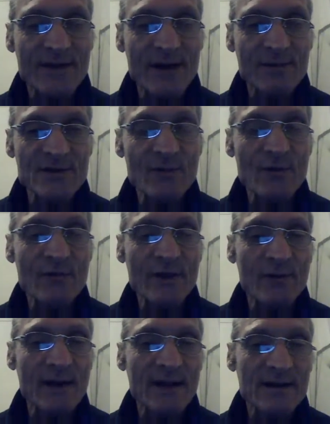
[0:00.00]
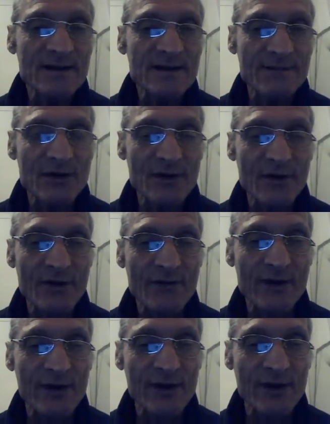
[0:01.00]
that was moving relative to the Earth
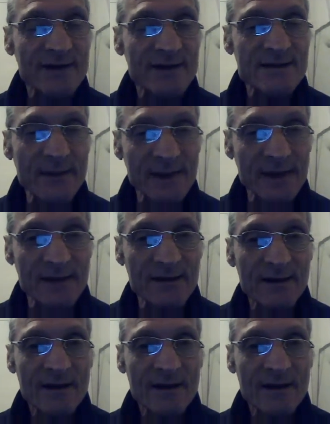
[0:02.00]
at a great speed,